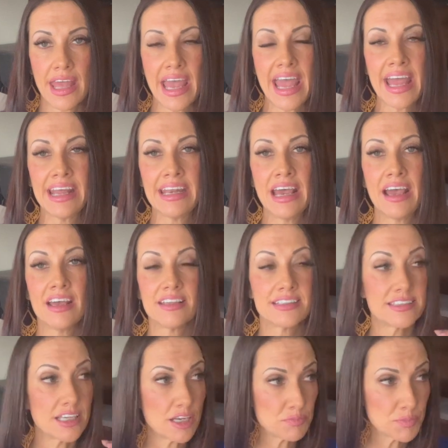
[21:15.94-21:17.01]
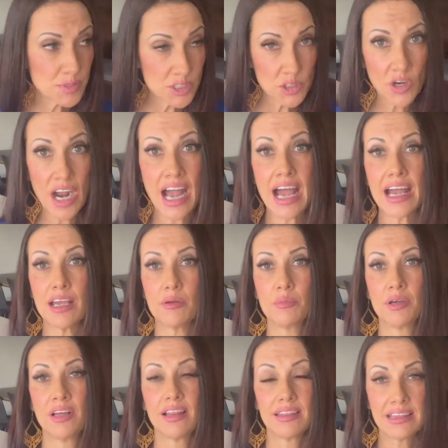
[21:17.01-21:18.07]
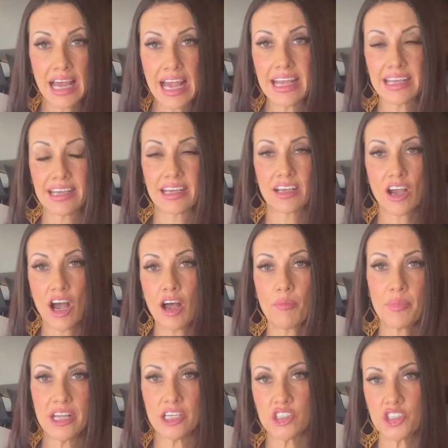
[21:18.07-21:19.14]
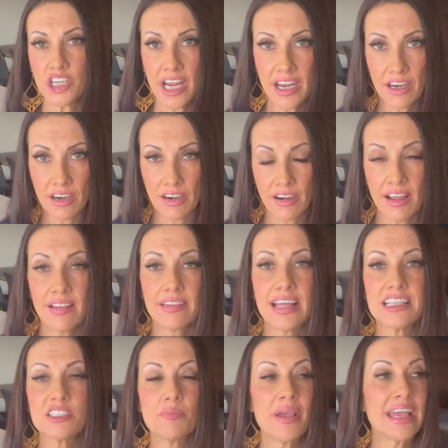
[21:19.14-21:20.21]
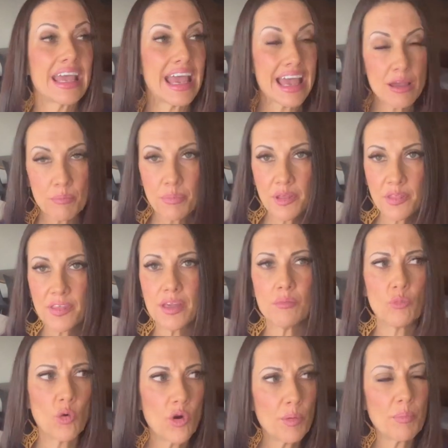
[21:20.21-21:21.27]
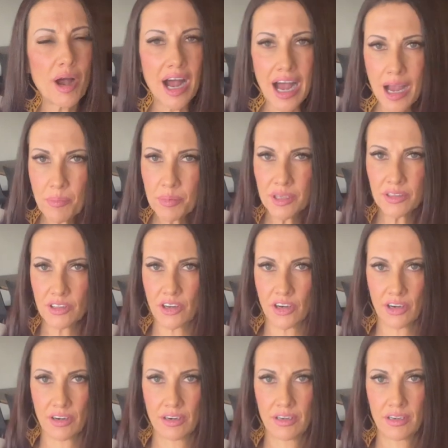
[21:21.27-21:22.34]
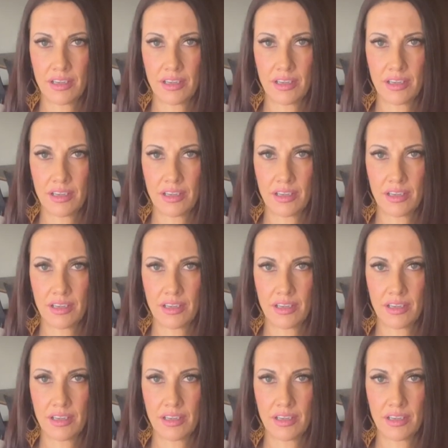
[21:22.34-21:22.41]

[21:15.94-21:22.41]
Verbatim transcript: and subscribe, like, comment, share. Let's make empathy more popular.